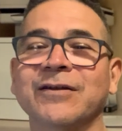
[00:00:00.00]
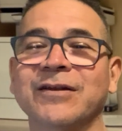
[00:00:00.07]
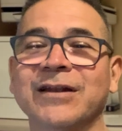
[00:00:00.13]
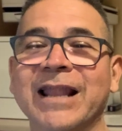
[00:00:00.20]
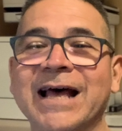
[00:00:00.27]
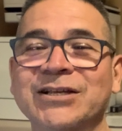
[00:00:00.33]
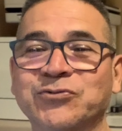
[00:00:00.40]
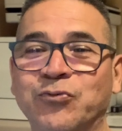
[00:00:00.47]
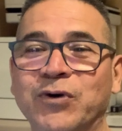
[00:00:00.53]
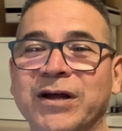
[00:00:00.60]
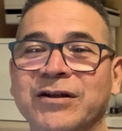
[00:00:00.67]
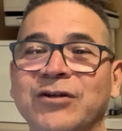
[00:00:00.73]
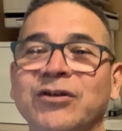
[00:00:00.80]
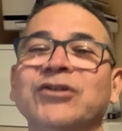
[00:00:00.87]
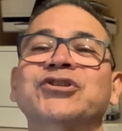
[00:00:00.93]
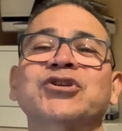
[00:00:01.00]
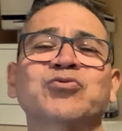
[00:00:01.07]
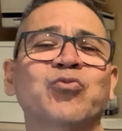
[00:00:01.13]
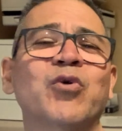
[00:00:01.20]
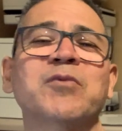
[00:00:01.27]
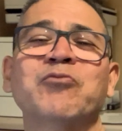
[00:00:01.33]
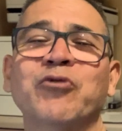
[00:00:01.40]
Last one, just
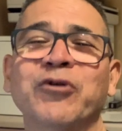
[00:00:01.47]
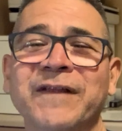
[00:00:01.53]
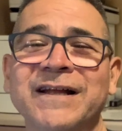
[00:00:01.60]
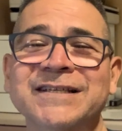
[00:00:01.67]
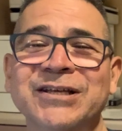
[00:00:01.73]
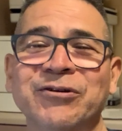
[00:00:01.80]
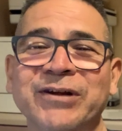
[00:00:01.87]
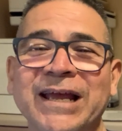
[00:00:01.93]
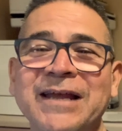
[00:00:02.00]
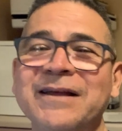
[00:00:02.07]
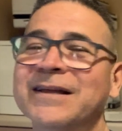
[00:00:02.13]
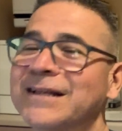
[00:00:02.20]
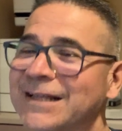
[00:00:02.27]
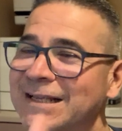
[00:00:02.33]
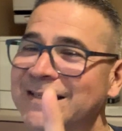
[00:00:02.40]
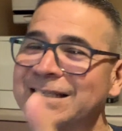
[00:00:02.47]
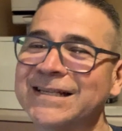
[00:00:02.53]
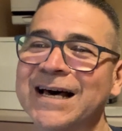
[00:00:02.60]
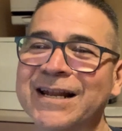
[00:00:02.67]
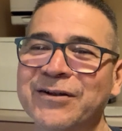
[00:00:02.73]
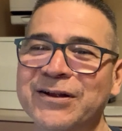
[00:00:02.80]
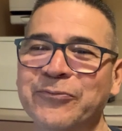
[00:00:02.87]
one more. That's it. Okay, it's
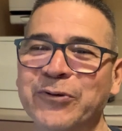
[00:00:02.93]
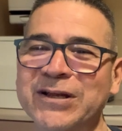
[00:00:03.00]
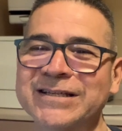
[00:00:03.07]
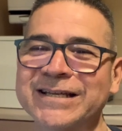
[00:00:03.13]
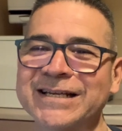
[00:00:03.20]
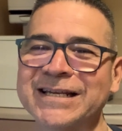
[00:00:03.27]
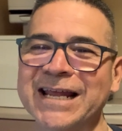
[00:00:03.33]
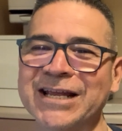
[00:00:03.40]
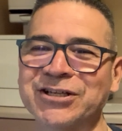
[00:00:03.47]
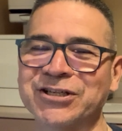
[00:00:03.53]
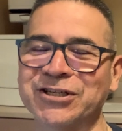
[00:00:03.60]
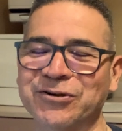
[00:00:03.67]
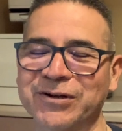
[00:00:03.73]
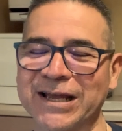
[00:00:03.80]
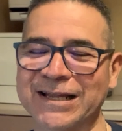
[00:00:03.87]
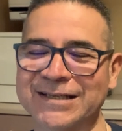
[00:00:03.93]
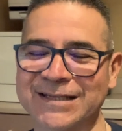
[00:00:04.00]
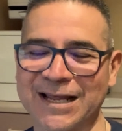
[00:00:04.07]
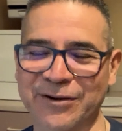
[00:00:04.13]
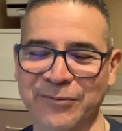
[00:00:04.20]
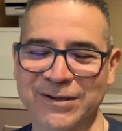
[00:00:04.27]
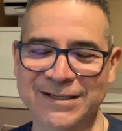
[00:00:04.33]
not a resignation. Okay, it's
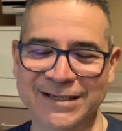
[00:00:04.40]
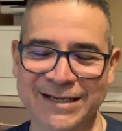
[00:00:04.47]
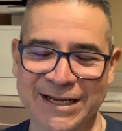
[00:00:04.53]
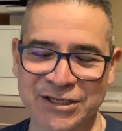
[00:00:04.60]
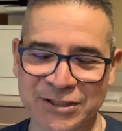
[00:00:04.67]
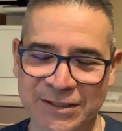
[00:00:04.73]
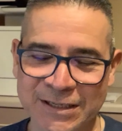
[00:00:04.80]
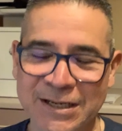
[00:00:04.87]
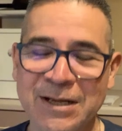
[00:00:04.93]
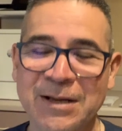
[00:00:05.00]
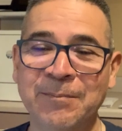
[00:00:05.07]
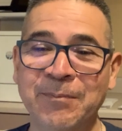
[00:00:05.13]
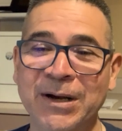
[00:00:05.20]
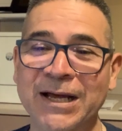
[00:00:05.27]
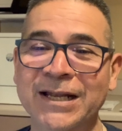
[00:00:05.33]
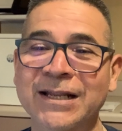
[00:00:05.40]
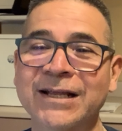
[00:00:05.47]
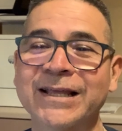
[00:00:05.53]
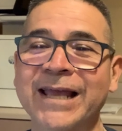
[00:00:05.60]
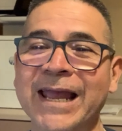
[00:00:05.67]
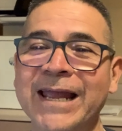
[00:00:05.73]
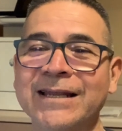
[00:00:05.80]
not a resignation. But
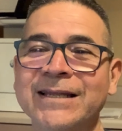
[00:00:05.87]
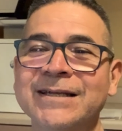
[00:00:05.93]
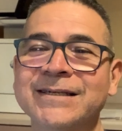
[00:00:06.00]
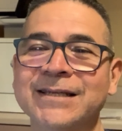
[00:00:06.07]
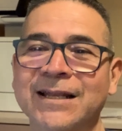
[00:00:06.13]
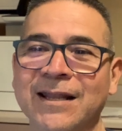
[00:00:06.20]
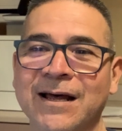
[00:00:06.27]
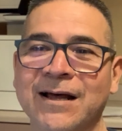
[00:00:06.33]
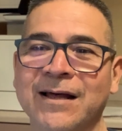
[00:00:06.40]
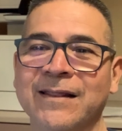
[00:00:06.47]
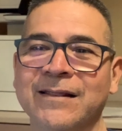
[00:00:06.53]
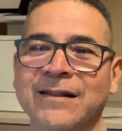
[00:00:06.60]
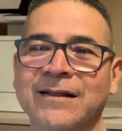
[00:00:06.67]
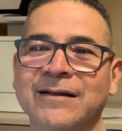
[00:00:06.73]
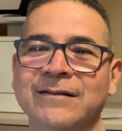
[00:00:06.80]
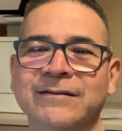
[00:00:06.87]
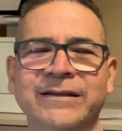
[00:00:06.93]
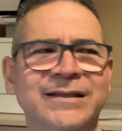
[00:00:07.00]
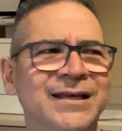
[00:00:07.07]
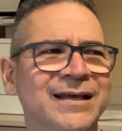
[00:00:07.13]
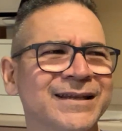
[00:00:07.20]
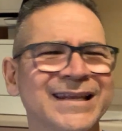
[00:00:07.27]
Caitlin Telan,
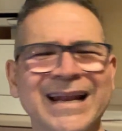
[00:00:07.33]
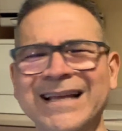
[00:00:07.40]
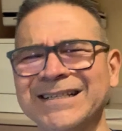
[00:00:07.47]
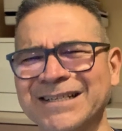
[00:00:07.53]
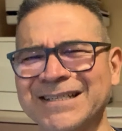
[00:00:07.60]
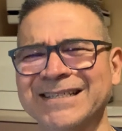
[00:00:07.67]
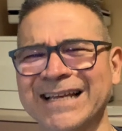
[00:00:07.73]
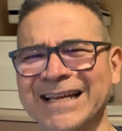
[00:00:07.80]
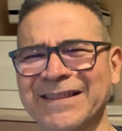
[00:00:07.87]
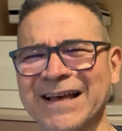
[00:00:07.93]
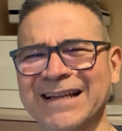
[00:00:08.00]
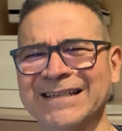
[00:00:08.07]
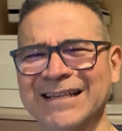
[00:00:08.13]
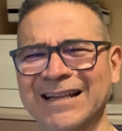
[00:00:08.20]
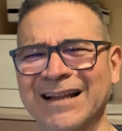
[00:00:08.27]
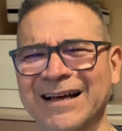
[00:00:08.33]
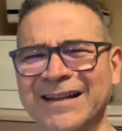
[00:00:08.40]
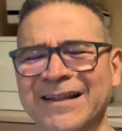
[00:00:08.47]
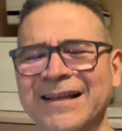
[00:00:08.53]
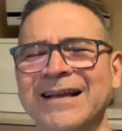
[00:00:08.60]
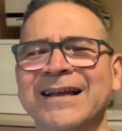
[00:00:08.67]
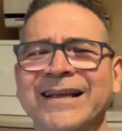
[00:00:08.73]
did I just say that?
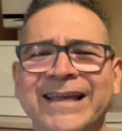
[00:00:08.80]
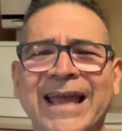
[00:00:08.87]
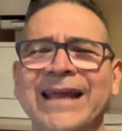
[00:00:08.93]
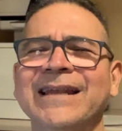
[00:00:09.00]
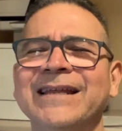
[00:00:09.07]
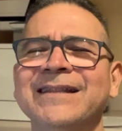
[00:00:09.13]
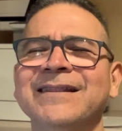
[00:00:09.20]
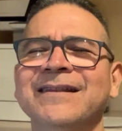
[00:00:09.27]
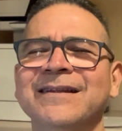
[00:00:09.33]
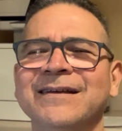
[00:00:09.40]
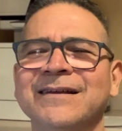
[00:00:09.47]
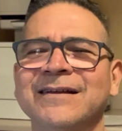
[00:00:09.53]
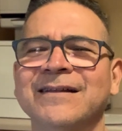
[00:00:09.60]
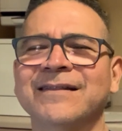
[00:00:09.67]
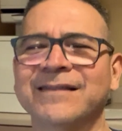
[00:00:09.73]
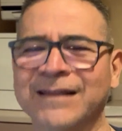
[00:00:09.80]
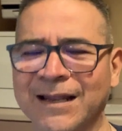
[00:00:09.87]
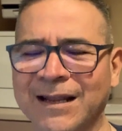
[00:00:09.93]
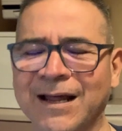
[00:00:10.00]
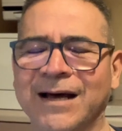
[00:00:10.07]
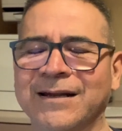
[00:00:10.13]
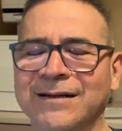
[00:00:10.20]
Caitlin
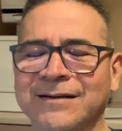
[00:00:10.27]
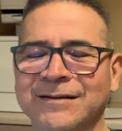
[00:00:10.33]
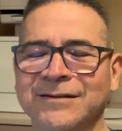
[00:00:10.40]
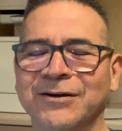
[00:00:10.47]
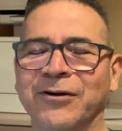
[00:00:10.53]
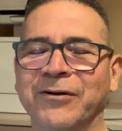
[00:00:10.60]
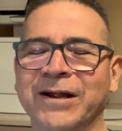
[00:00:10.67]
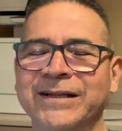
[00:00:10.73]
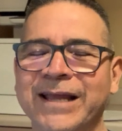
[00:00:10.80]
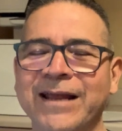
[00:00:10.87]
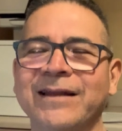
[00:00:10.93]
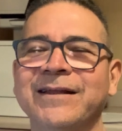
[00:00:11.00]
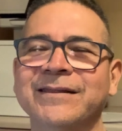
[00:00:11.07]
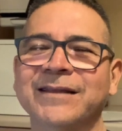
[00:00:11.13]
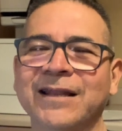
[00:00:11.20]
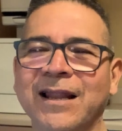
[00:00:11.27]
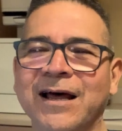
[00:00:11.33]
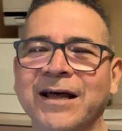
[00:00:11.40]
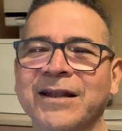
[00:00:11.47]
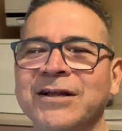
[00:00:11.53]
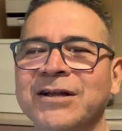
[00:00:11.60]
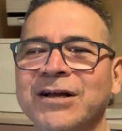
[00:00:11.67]
Telan. All right, Caitlin
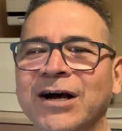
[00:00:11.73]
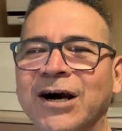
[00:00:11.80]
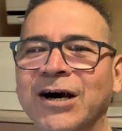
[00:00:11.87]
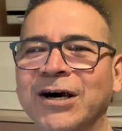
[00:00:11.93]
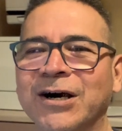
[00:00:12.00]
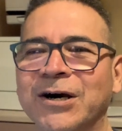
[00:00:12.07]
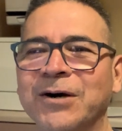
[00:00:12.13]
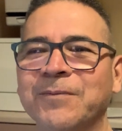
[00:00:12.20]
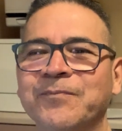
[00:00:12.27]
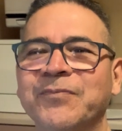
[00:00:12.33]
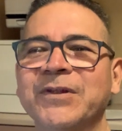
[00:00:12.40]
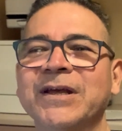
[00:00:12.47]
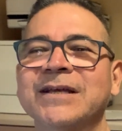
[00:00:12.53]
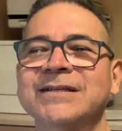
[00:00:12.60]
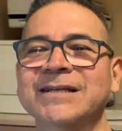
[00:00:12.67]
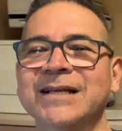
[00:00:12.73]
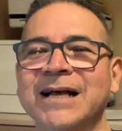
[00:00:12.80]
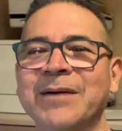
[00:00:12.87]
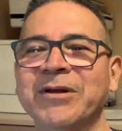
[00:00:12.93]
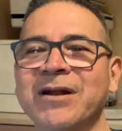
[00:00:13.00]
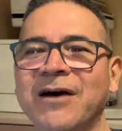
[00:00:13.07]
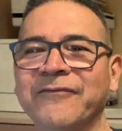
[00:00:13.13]
Telan is
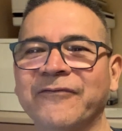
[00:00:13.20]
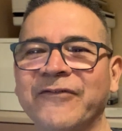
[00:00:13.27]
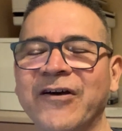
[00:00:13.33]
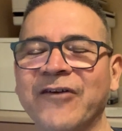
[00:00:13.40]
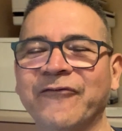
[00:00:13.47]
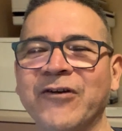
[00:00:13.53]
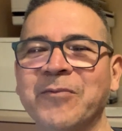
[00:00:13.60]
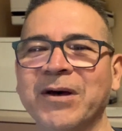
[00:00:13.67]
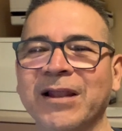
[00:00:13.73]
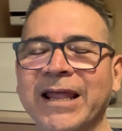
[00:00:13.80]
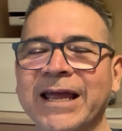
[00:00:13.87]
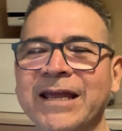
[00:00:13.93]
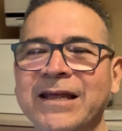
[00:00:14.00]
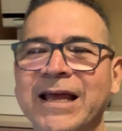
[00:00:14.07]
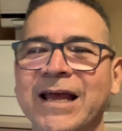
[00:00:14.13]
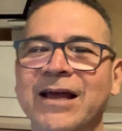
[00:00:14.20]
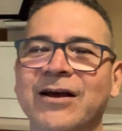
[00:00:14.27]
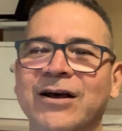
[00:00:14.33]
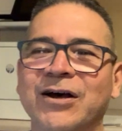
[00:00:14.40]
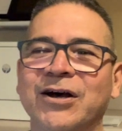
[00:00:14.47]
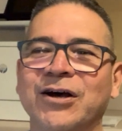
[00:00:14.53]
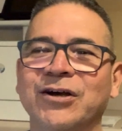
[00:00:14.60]
coming off of
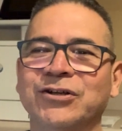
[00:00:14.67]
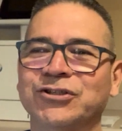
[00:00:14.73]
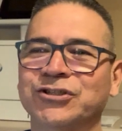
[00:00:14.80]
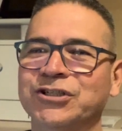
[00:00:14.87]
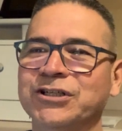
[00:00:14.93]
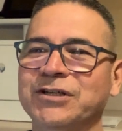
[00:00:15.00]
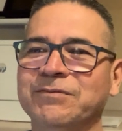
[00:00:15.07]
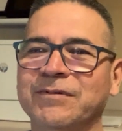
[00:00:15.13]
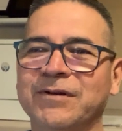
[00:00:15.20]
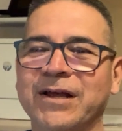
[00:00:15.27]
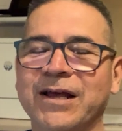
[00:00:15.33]
FMLA. She